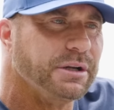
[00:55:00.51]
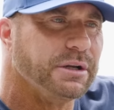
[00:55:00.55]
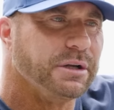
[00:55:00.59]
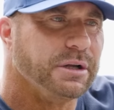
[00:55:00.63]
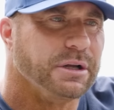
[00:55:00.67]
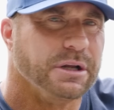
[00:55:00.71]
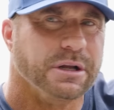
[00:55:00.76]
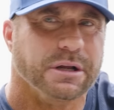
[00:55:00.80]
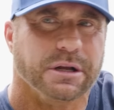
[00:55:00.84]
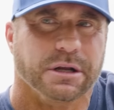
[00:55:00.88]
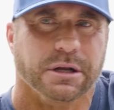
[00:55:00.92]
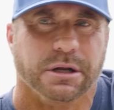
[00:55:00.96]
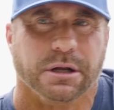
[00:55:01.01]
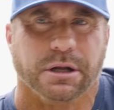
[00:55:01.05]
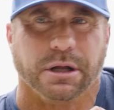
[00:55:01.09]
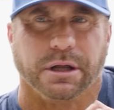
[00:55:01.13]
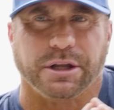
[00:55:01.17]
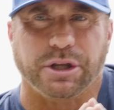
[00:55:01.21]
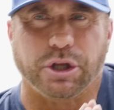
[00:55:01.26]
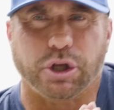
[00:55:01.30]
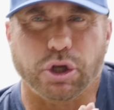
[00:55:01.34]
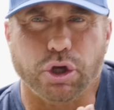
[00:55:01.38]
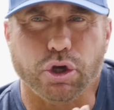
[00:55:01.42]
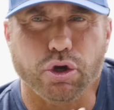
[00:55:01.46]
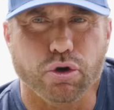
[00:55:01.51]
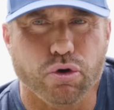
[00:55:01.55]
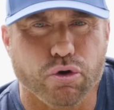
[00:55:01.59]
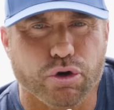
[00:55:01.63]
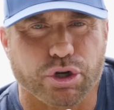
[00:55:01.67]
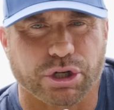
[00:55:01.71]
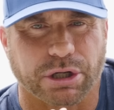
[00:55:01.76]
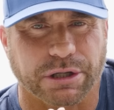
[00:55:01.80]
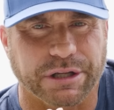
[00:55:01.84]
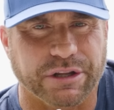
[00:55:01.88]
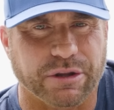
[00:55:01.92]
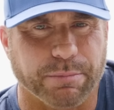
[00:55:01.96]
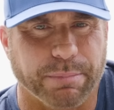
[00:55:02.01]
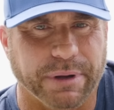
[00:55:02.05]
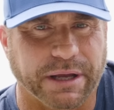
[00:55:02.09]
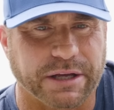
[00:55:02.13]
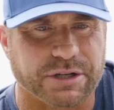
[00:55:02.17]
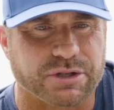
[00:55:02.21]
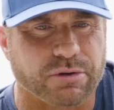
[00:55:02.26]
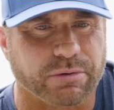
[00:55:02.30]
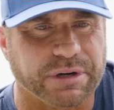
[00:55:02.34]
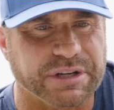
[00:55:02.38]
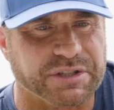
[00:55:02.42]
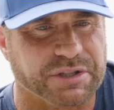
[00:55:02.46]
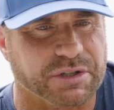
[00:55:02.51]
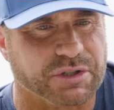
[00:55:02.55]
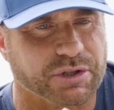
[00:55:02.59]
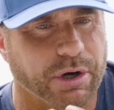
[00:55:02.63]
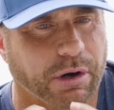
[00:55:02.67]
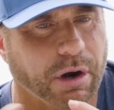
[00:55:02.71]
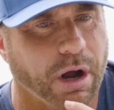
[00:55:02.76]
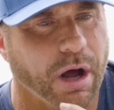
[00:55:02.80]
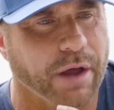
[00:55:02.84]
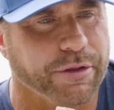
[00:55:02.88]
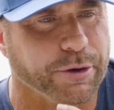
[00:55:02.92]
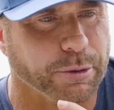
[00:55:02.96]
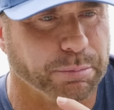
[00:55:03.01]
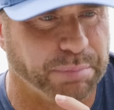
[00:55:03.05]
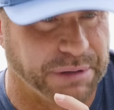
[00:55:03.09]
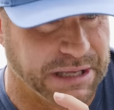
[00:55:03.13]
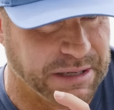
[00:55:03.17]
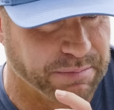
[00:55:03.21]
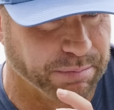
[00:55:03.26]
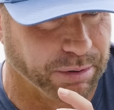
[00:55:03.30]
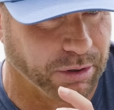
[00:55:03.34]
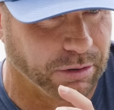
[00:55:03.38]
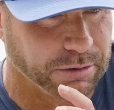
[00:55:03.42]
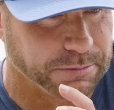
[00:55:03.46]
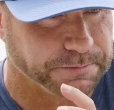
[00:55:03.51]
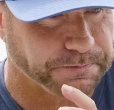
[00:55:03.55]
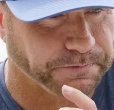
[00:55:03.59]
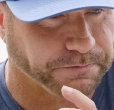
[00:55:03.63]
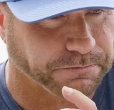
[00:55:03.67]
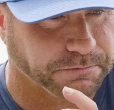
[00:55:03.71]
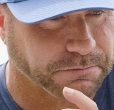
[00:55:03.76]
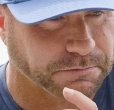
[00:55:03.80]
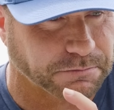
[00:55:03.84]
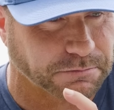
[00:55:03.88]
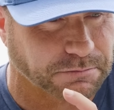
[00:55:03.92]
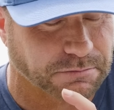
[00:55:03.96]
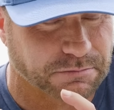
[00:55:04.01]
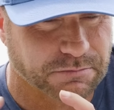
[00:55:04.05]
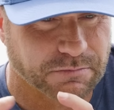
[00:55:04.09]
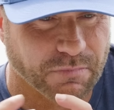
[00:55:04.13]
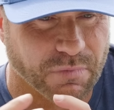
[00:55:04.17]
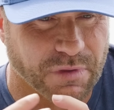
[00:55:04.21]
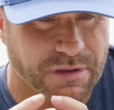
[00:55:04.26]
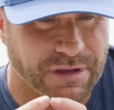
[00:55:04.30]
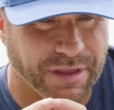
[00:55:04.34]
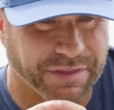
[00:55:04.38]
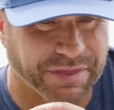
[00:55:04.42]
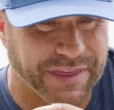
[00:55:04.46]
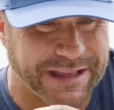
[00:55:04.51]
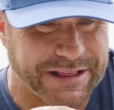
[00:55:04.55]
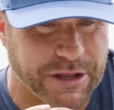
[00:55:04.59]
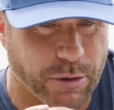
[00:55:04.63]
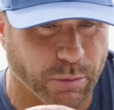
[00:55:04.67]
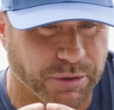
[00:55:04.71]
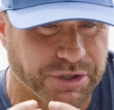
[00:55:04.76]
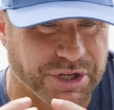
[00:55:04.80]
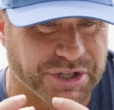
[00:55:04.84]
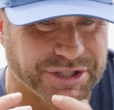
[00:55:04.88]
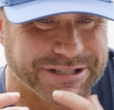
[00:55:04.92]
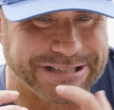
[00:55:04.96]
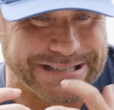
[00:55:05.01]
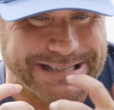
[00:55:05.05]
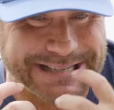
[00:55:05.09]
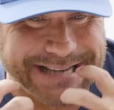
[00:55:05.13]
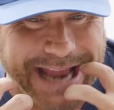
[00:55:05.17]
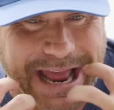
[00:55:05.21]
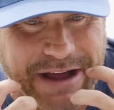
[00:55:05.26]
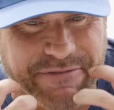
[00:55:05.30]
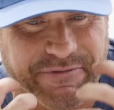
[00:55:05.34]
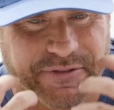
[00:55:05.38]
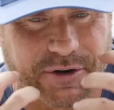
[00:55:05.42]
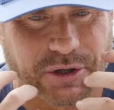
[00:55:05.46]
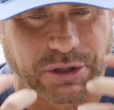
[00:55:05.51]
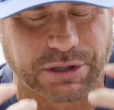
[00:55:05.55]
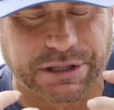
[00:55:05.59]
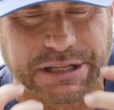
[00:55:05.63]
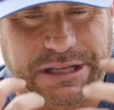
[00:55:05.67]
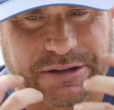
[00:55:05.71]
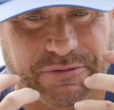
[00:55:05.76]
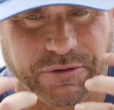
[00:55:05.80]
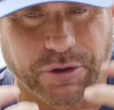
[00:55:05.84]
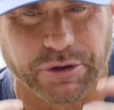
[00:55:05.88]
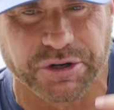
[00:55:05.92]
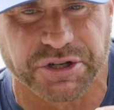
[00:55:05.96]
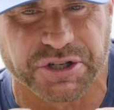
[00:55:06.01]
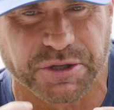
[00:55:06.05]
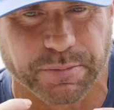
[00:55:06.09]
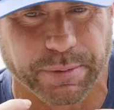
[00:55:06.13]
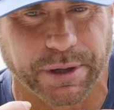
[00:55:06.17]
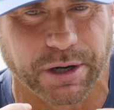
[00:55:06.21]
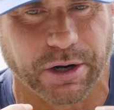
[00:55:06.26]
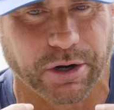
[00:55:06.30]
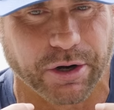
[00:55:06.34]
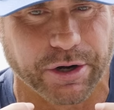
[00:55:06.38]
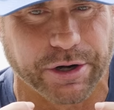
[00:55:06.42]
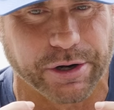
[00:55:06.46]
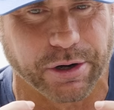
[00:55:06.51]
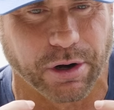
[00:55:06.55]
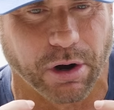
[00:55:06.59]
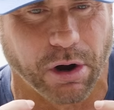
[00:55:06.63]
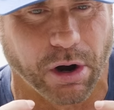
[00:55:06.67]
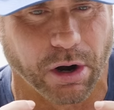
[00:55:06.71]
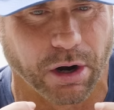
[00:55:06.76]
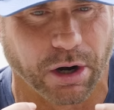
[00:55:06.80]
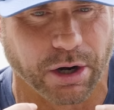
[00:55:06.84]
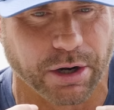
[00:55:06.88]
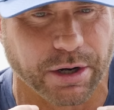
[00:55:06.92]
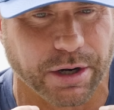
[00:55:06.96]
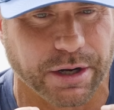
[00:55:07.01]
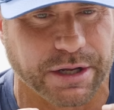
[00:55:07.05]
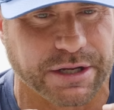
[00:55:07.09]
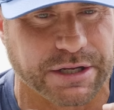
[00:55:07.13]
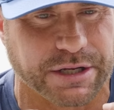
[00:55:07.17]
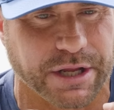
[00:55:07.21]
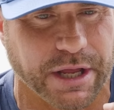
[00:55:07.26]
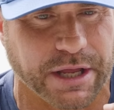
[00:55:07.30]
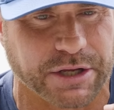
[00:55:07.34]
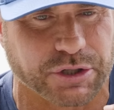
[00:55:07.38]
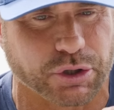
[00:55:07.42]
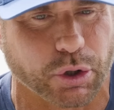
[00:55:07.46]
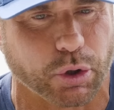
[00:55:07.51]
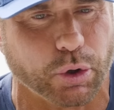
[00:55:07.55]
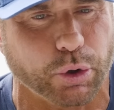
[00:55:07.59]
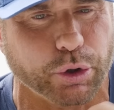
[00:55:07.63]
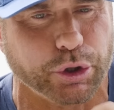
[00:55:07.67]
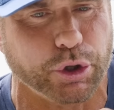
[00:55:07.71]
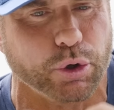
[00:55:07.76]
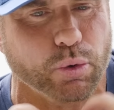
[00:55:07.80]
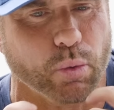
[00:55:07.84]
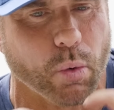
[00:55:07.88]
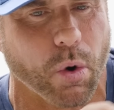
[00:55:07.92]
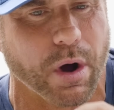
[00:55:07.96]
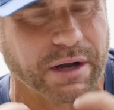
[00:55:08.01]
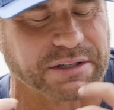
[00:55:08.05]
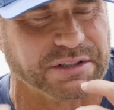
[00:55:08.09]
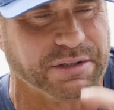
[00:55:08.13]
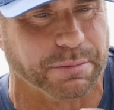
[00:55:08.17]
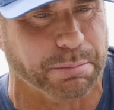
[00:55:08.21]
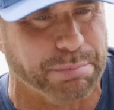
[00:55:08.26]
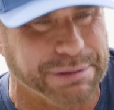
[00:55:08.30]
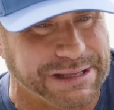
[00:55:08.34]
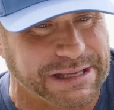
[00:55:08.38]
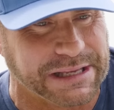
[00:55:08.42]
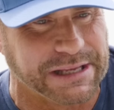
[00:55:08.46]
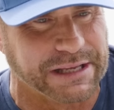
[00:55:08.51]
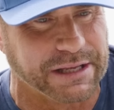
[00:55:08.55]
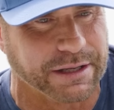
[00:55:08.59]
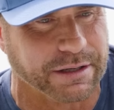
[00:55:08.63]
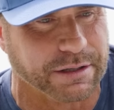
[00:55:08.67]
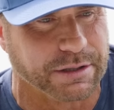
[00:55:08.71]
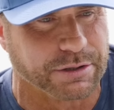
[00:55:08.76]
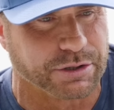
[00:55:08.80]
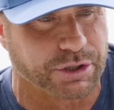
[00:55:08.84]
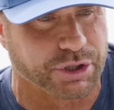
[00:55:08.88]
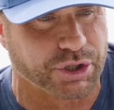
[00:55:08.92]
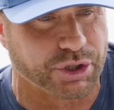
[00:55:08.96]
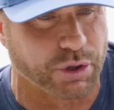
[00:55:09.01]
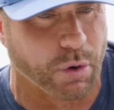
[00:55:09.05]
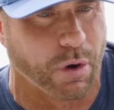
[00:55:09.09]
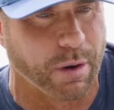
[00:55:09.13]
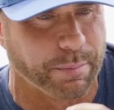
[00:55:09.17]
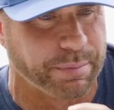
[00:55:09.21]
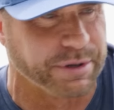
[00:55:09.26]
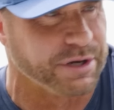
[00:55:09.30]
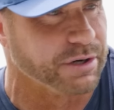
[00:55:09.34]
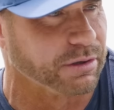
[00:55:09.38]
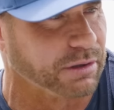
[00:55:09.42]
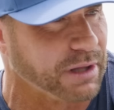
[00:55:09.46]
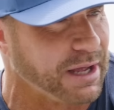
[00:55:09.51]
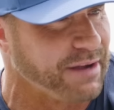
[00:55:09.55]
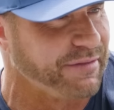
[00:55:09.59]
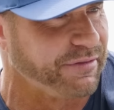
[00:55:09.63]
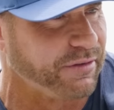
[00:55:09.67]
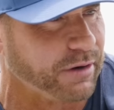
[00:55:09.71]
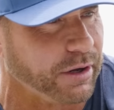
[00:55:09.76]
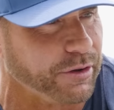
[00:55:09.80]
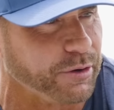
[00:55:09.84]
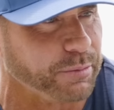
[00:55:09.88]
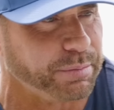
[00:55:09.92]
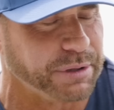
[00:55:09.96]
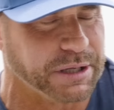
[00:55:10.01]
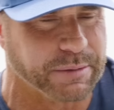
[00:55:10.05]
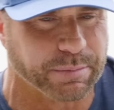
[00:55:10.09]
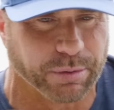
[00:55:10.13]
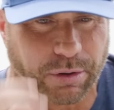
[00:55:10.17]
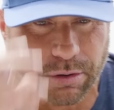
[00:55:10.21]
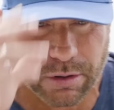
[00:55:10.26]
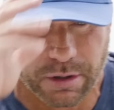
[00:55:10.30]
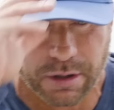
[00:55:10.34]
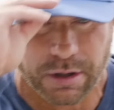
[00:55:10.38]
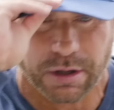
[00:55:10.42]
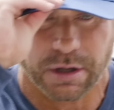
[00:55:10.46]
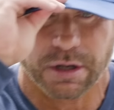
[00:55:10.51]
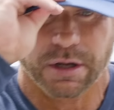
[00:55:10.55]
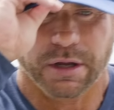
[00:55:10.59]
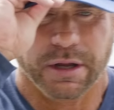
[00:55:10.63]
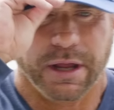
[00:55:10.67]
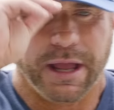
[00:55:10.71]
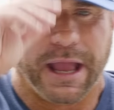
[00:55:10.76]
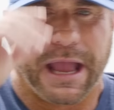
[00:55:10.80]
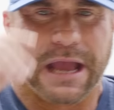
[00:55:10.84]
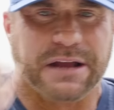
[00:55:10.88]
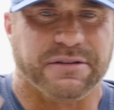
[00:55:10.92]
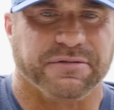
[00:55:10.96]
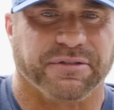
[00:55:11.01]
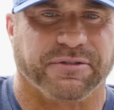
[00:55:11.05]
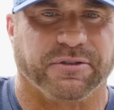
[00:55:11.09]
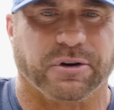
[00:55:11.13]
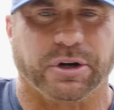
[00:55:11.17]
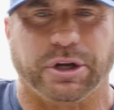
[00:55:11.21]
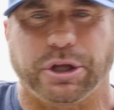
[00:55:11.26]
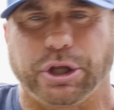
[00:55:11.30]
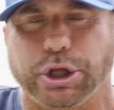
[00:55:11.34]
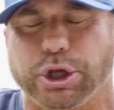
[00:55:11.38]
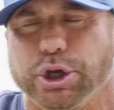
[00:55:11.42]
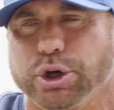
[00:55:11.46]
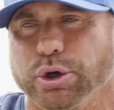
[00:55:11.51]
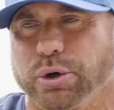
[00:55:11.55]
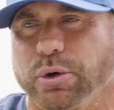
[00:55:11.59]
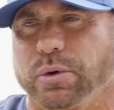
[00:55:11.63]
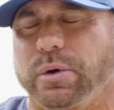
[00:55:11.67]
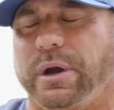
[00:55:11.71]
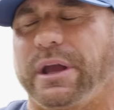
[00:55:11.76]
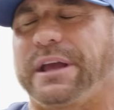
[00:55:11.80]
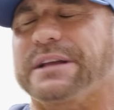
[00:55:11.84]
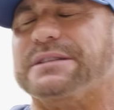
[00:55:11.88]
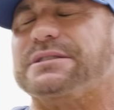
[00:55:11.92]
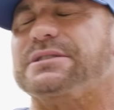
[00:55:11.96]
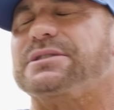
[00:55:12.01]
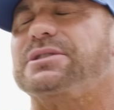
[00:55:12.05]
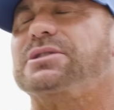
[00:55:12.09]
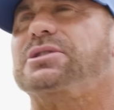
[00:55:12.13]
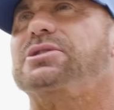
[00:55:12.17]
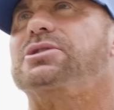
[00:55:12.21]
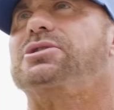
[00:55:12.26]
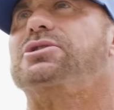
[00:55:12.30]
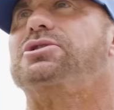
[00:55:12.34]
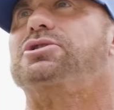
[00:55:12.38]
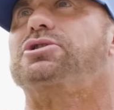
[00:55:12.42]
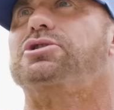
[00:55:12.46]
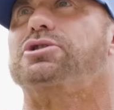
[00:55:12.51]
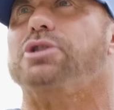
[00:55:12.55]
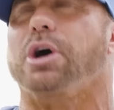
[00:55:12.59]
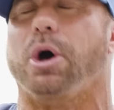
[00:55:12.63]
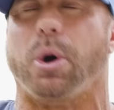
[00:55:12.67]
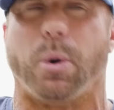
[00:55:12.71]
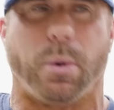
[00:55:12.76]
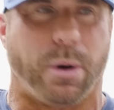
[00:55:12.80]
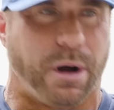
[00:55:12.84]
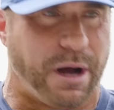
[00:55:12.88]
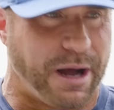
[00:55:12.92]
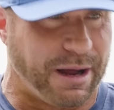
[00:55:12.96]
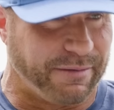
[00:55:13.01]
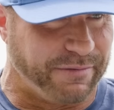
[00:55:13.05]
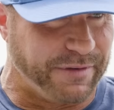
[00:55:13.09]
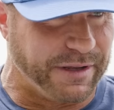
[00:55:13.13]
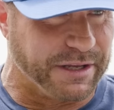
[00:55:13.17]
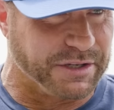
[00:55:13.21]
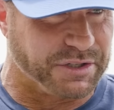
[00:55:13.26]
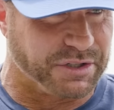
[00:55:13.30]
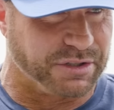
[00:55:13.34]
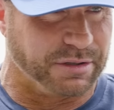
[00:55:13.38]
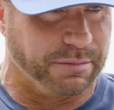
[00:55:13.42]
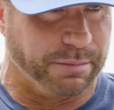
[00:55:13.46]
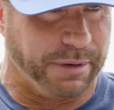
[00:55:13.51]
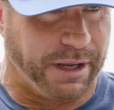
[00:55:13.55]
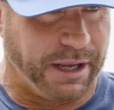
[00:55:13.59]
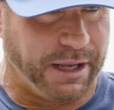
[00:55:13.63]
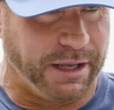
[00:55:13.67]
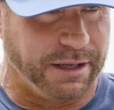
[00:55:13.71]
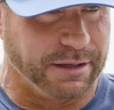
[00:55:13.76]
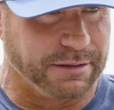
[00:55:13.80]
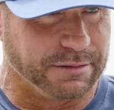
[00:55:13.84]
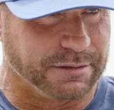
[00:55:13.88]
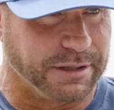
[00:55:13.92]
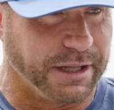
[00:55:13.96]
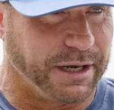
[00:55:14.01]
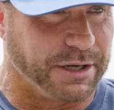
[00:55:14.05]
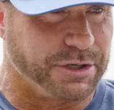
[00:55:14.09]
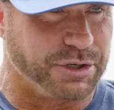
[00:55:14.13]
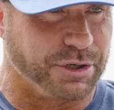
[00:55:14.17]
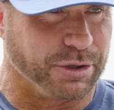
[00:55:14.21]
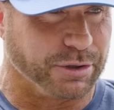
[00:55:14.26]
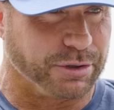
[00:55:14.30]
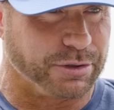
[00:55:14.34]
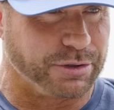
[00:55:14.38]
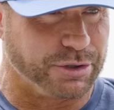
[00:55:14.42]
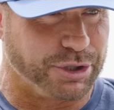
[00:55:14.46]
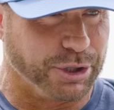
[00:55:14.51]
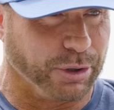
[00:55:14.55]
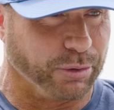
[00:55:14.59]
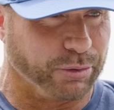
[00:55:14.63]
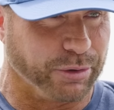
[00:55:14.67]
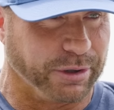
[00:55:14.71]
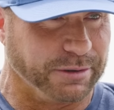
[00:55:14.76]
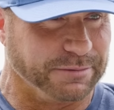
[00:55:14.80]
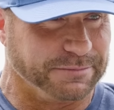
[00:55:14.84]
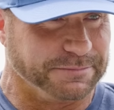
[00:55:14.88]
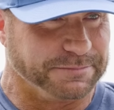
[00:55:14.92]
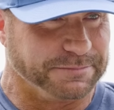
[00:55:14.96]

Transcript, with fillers: Yep. Usually the biggest reasons are other people. The thing that will just never leave your spirit or your heart is who you want to be to show up in your life for other people. And for you, it's so obvious to me that it's your children.